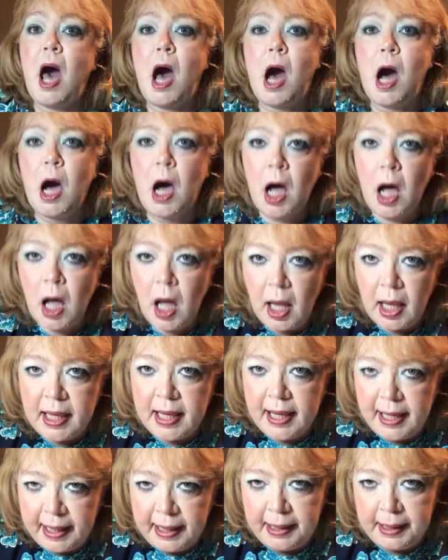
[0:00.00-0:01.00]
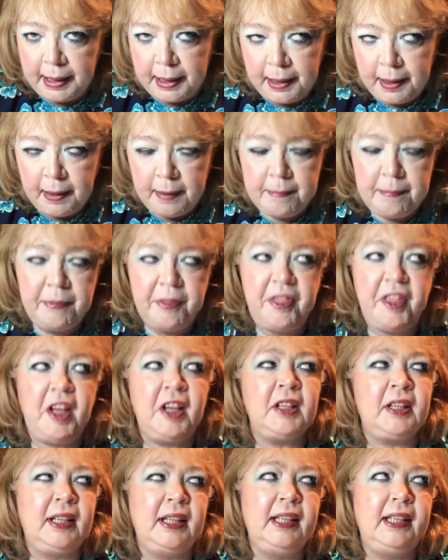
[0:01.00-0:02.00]
I am
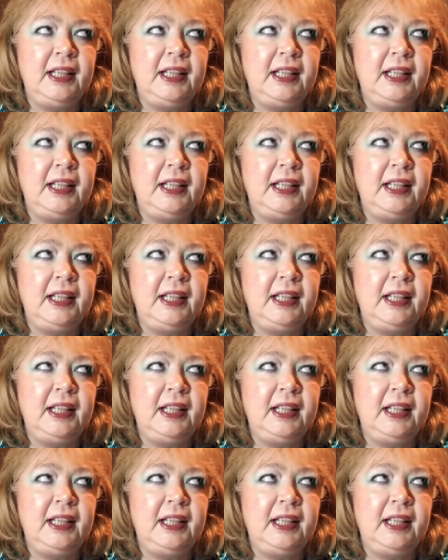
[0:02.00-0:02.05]
the